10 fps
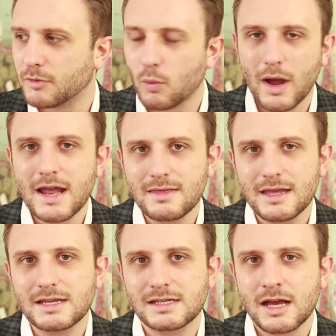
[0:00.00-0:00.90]
way
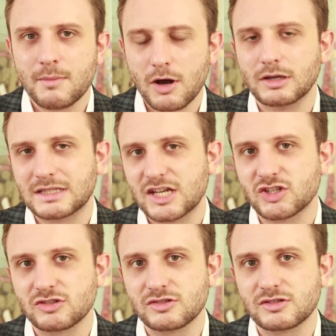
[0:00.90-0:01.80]
these
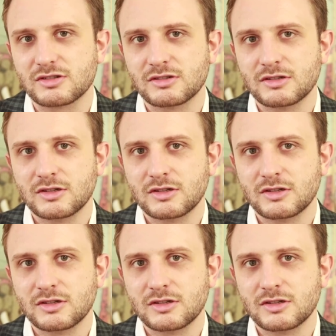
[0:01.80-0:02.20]
politicians